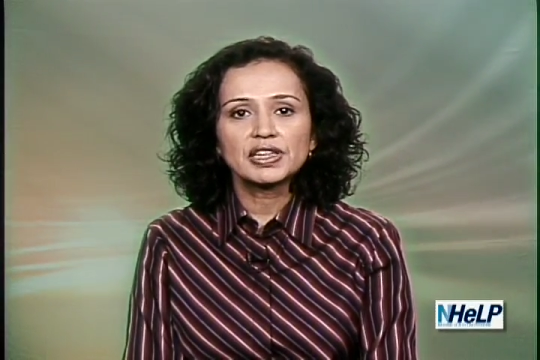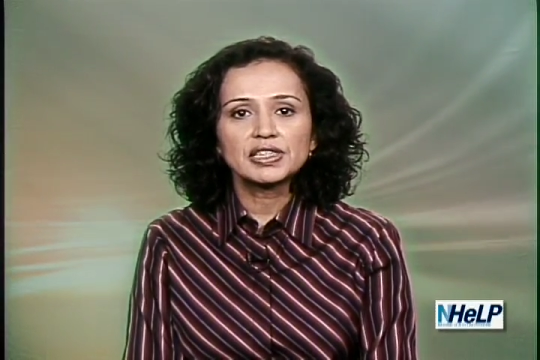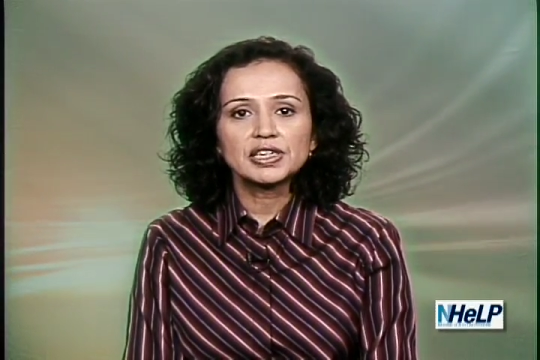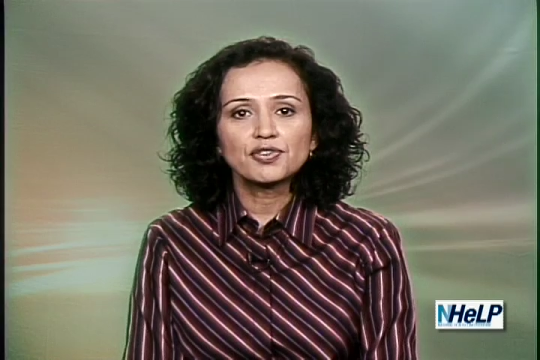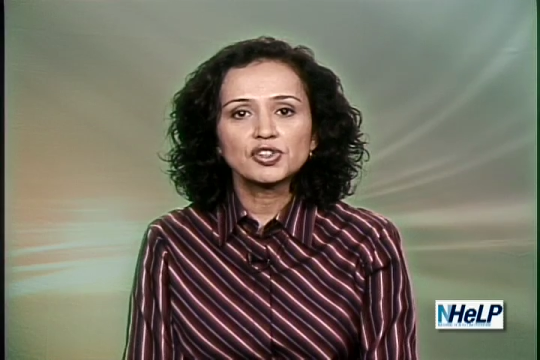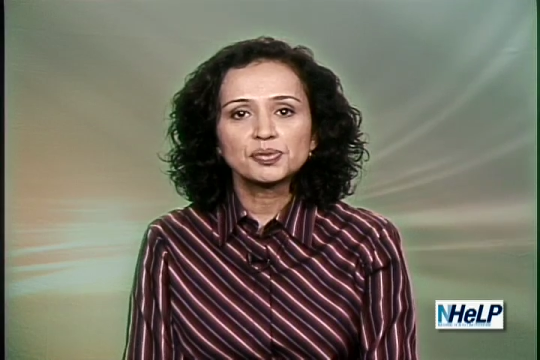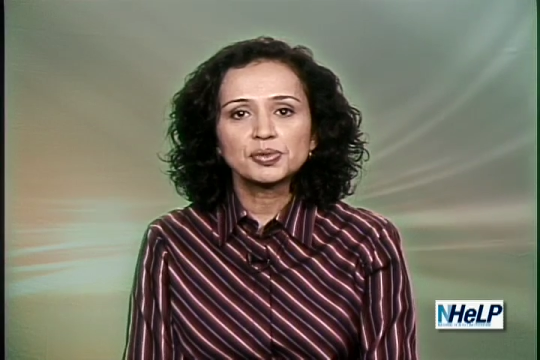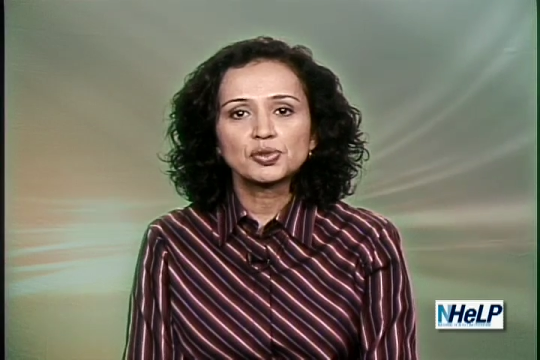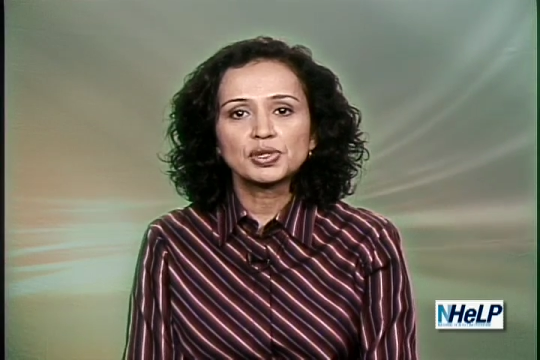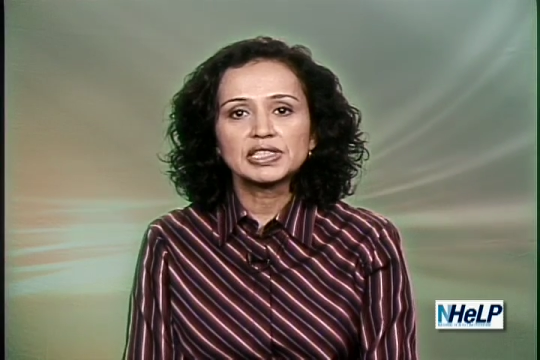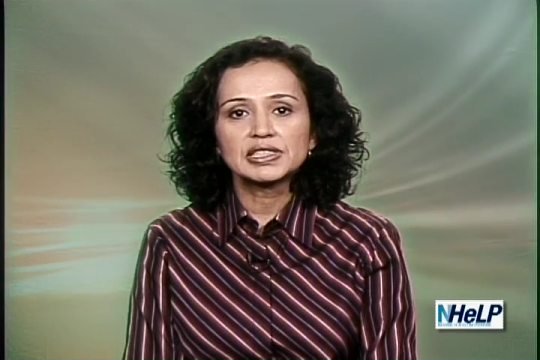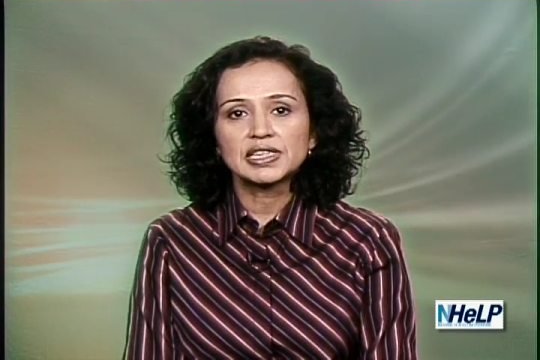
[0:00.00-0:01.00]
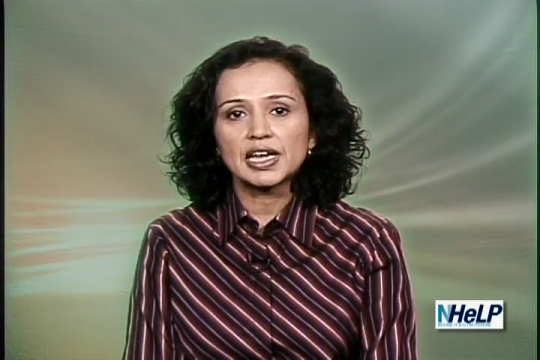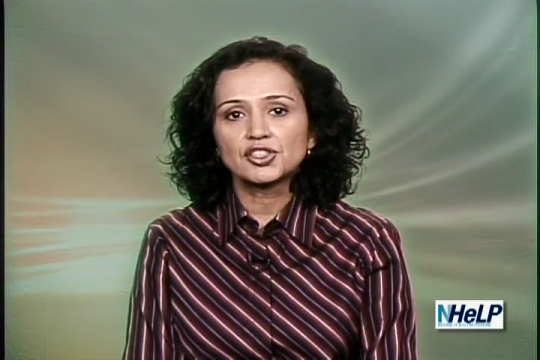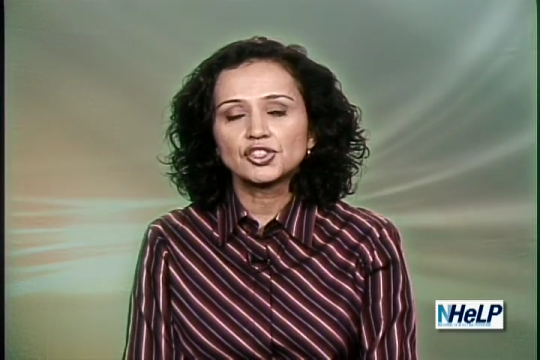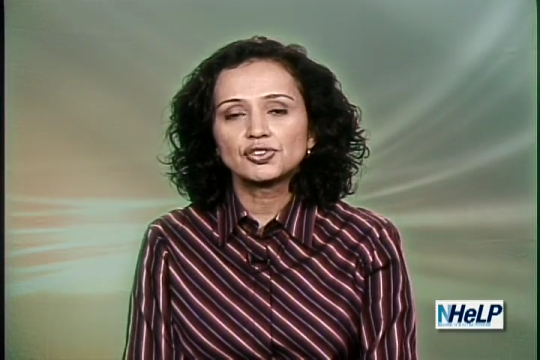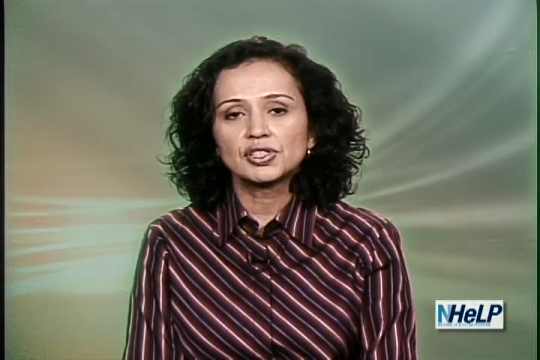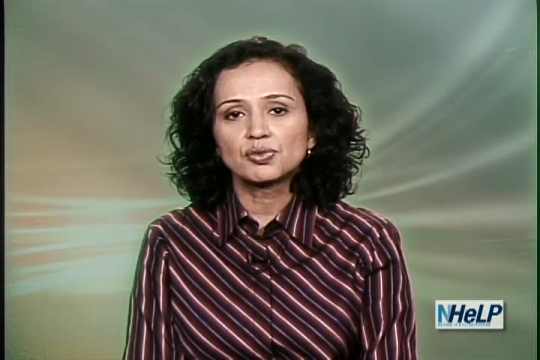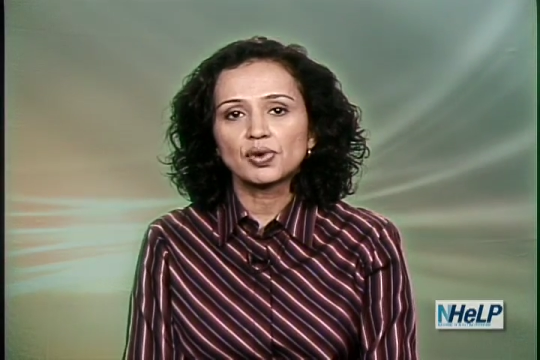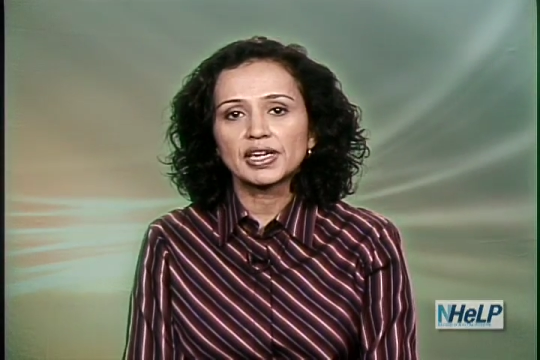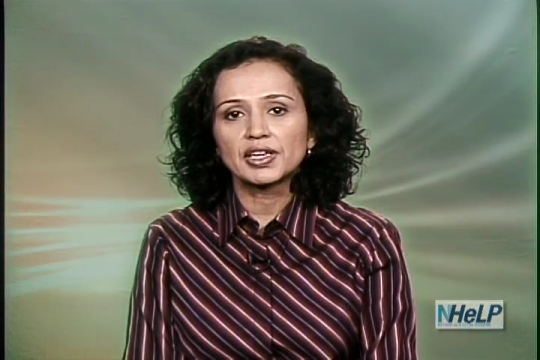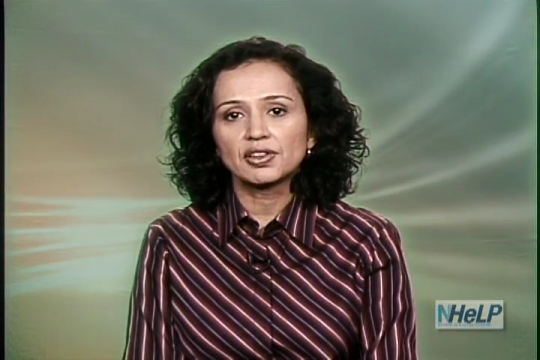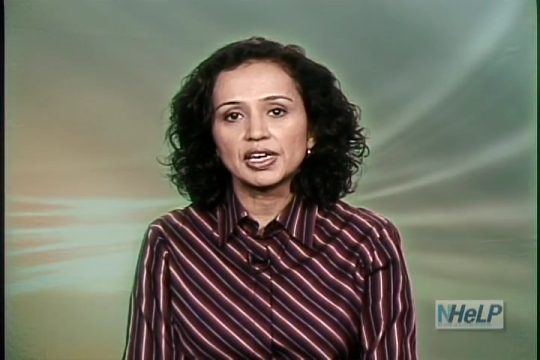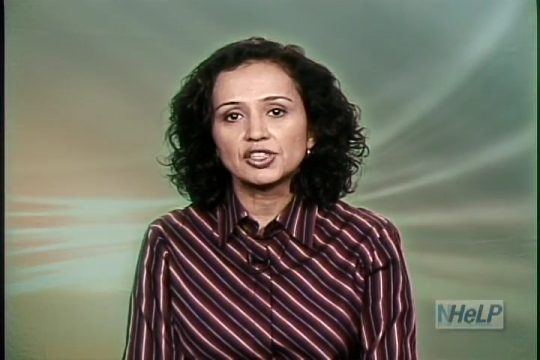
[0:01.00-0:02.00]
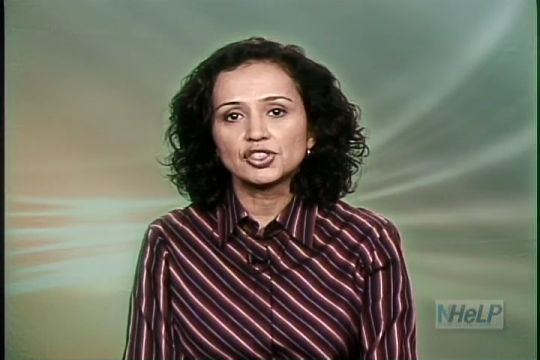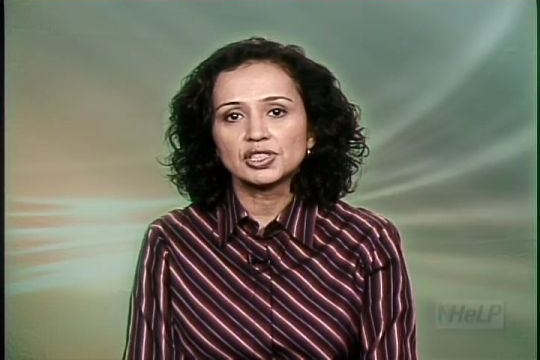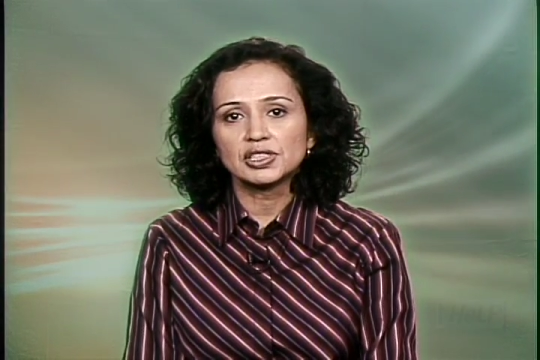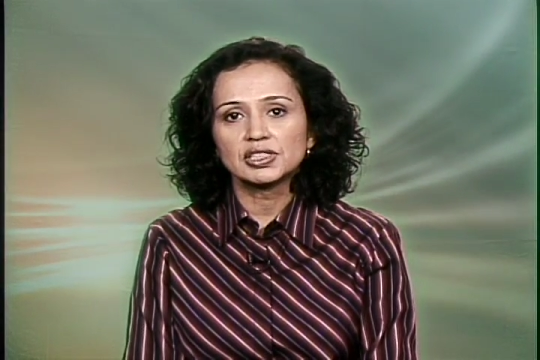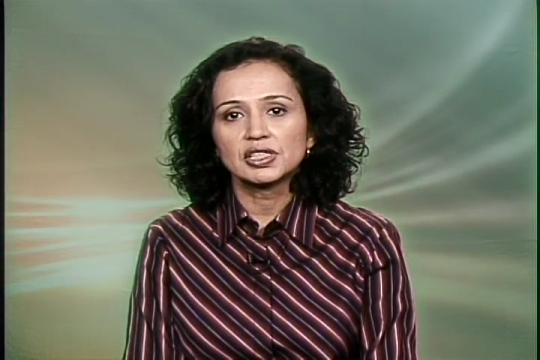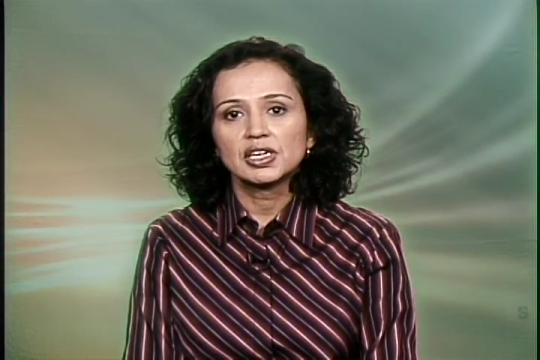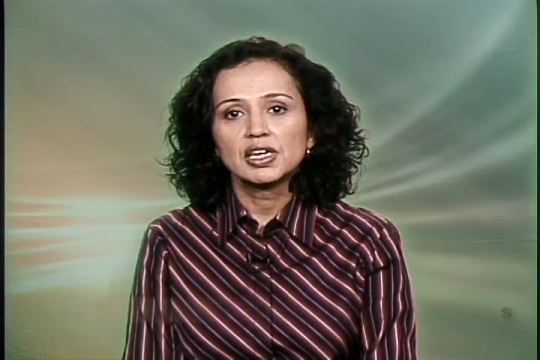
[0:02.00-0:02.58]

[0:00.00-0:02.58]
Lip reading: the difference between statutes and regulations.